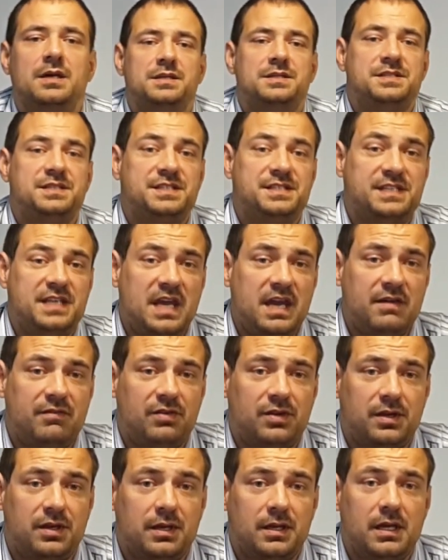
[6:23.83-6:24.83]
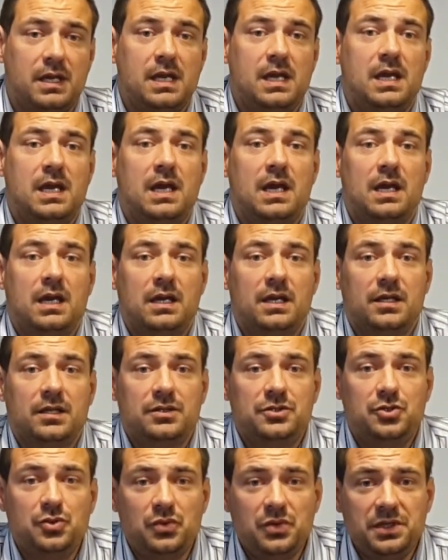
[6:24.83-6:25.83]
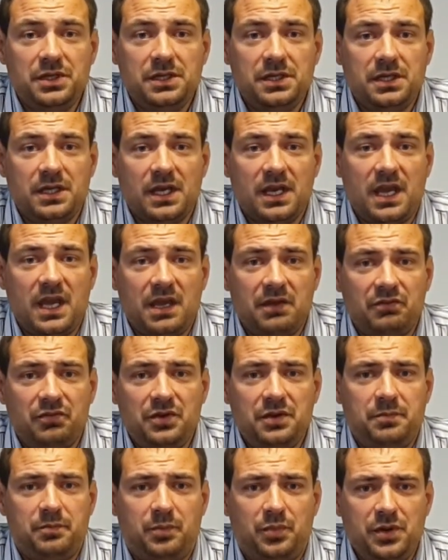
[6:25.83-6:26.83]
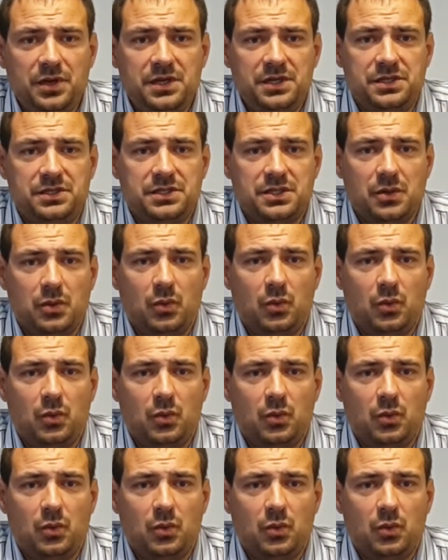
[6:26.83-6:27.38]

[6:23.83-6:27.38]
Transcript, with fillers: 7. During every print,